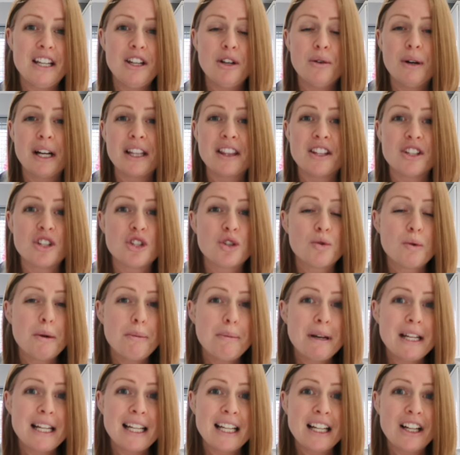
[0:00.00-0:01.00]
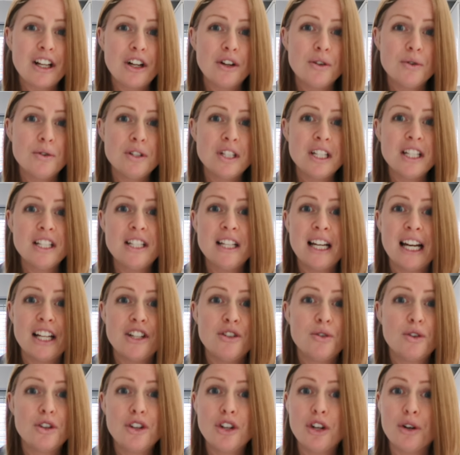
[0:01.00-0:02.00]
You had the swimming included
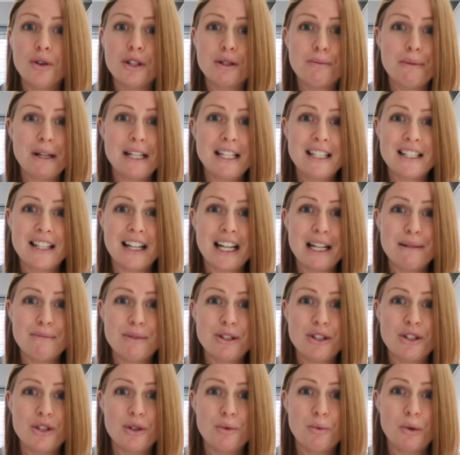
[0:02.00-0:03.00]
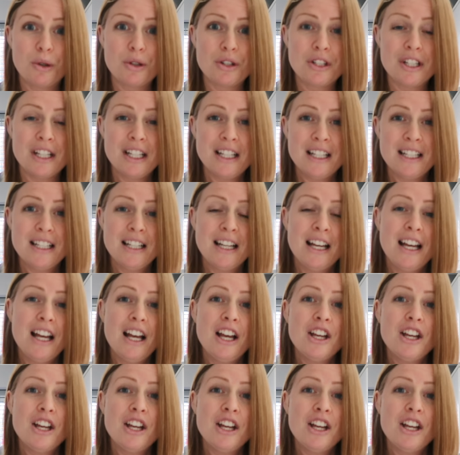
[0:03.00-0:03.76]
and you can go as many times as you wanted.